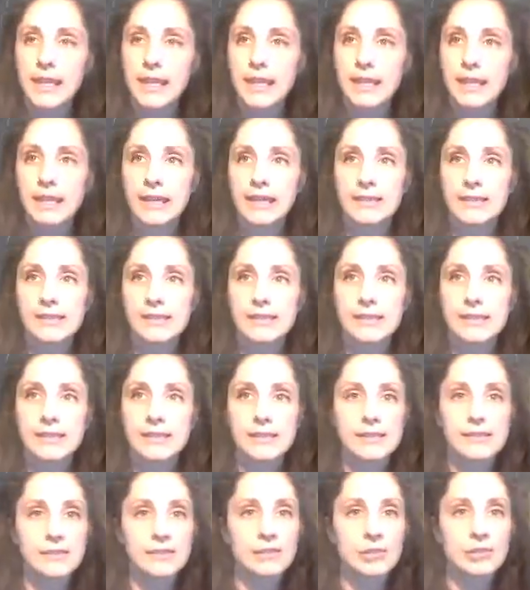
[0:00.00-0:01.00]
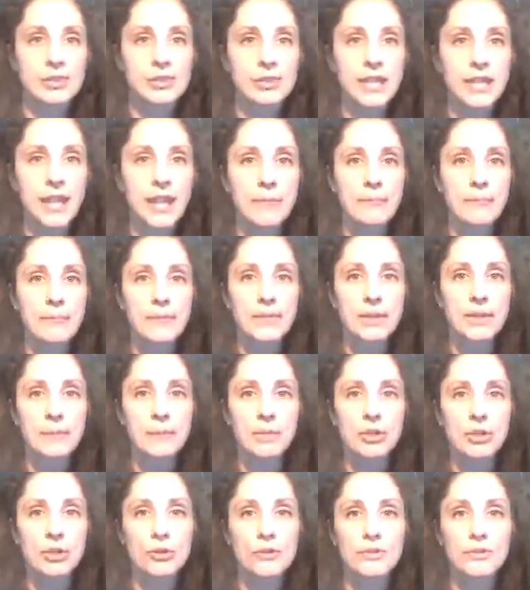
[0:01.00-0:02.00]
And so yeah,
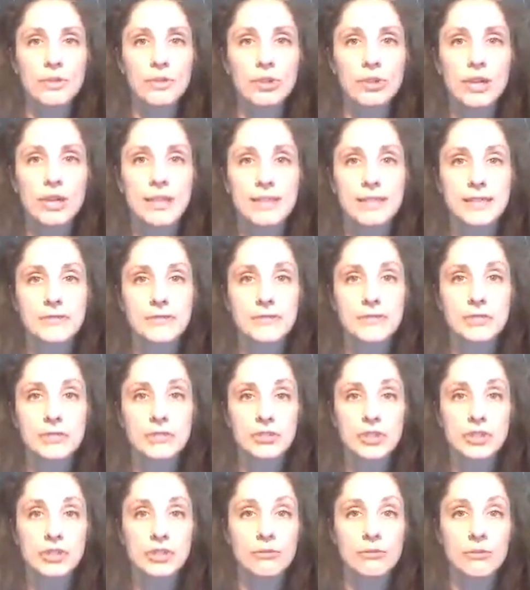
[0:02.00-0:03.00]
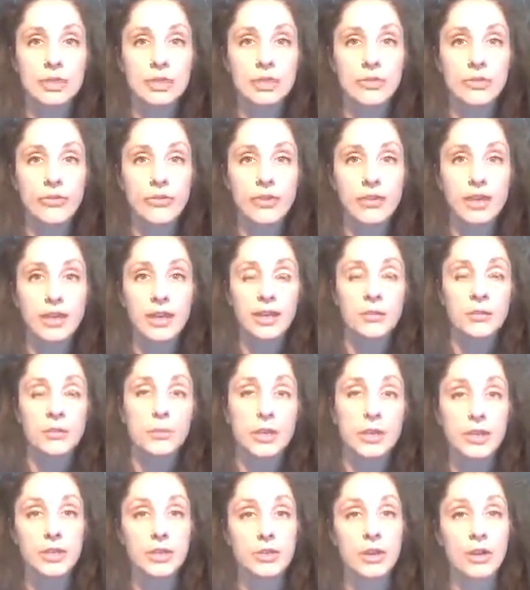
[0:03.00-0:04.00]
let me know if you guys have used it, what you think,
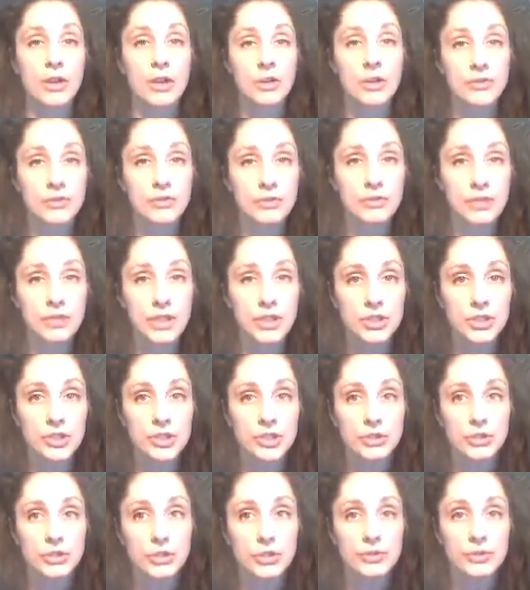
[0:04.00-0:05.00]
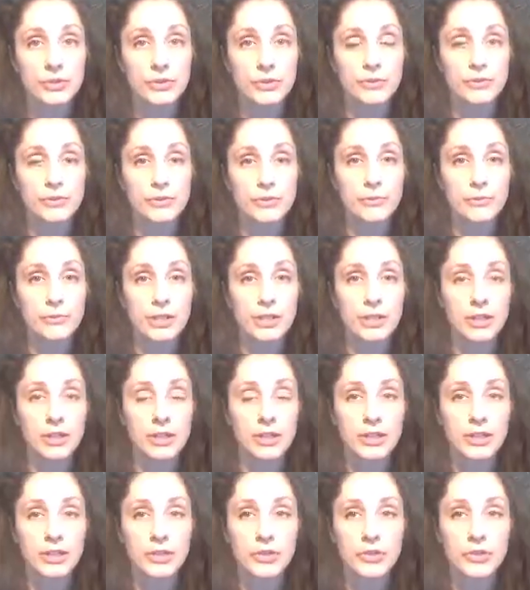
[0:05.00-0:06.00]
what also that you use for
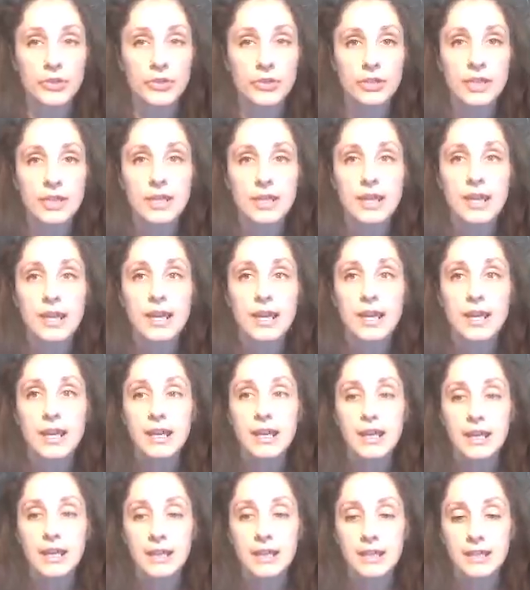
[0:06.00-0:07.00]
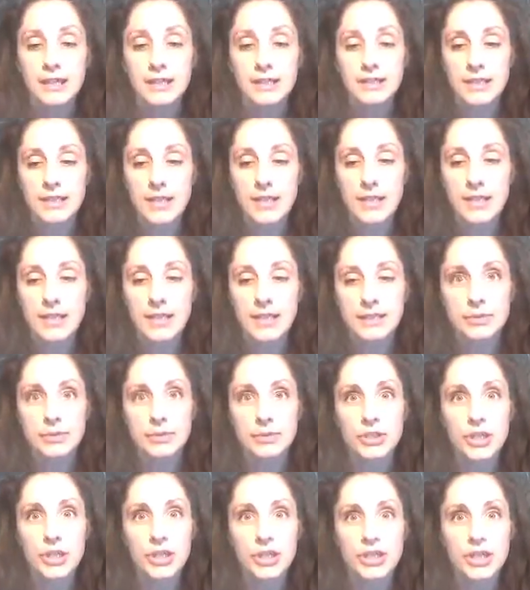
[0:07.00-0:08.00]
American history. And I guess
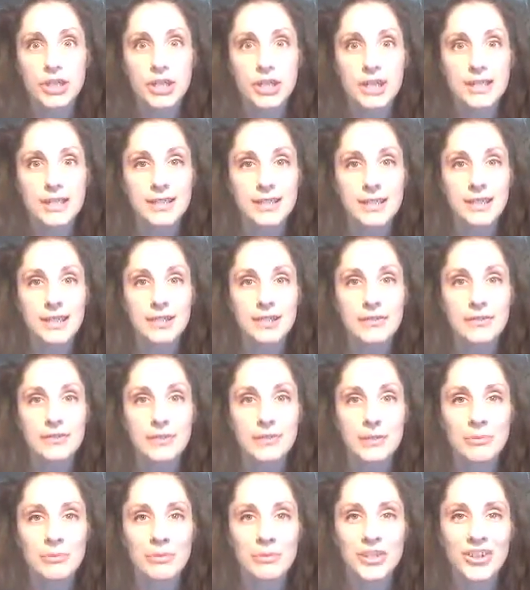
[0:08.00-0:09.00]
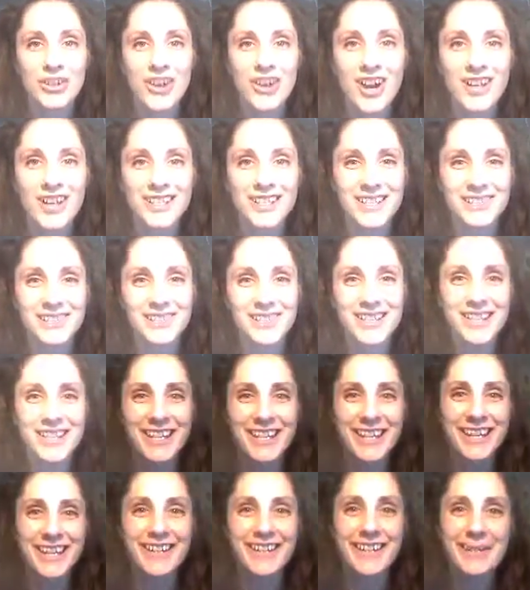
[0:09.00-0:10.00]
we'll talk to you guys later. Remember, you're awesome. See
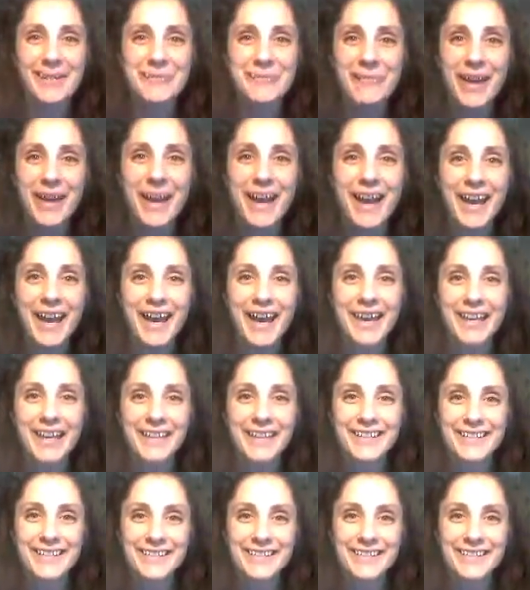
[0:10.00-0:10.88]
you later. Bye.